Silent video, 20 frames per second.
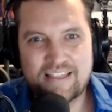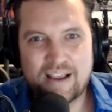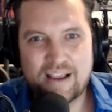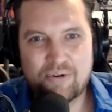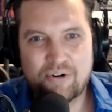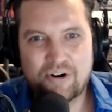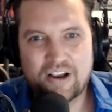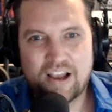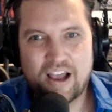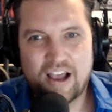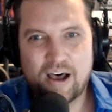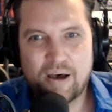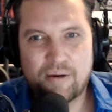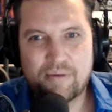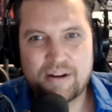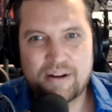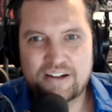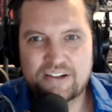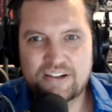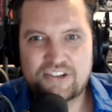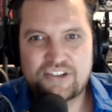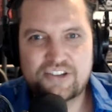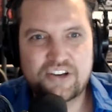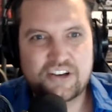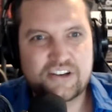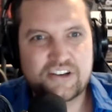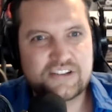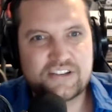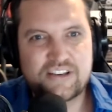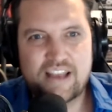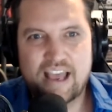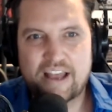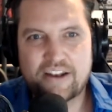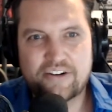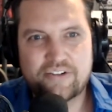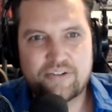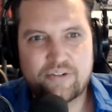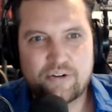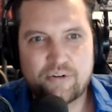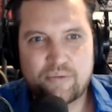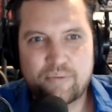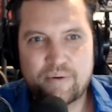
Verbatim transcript: they will come, and it's just not true.